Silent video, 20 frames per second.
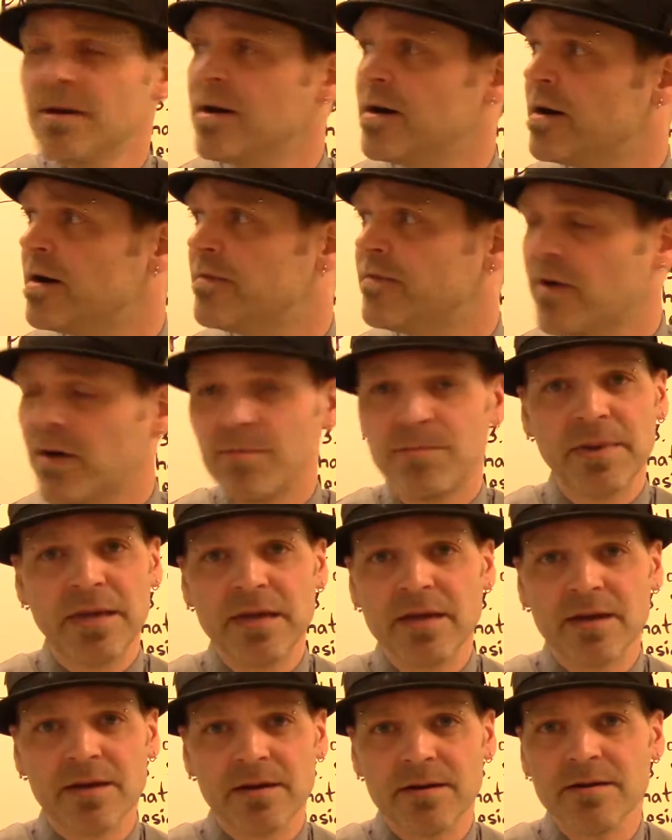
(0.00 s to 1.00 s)
of a
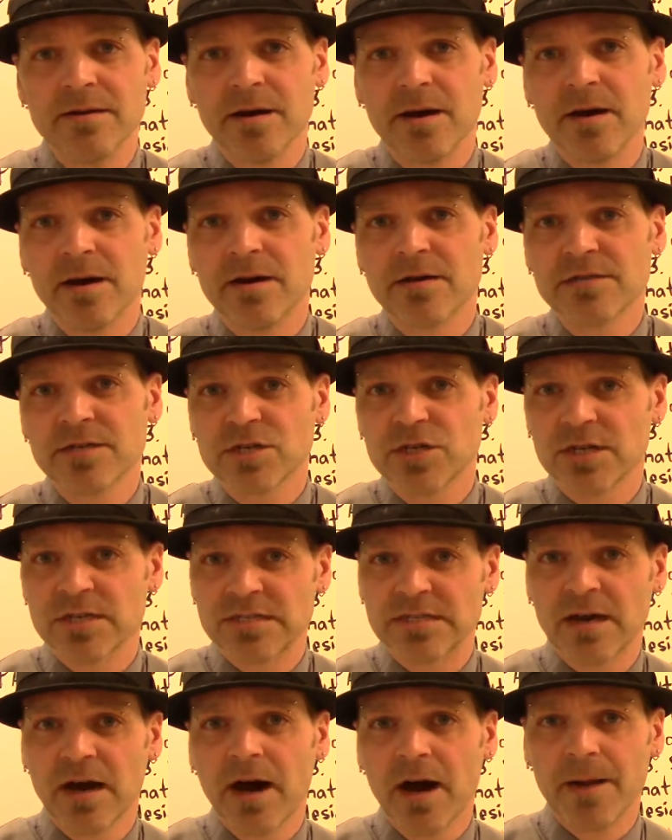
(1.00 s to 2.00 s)
being such
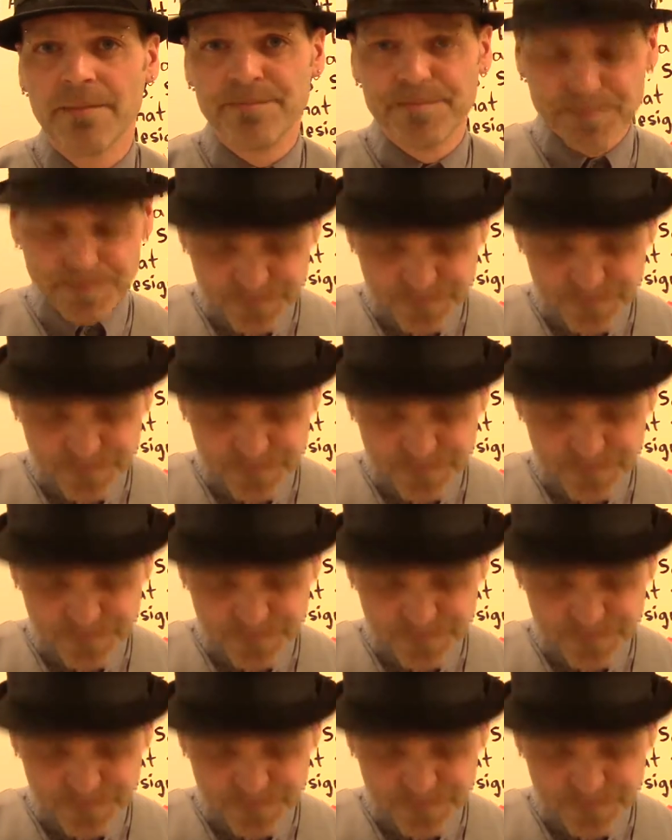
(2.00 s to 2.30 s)
as God.